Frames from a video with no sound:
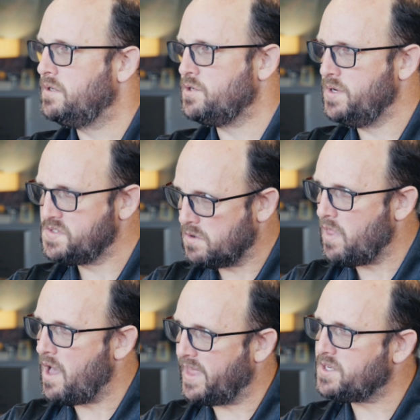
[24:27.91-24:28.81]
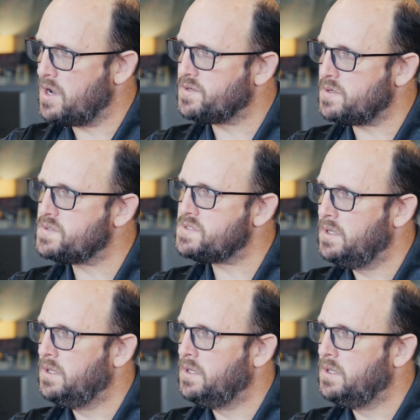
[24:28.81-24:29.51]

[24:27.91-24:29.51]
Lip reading: Attorneys are a lot like doctors,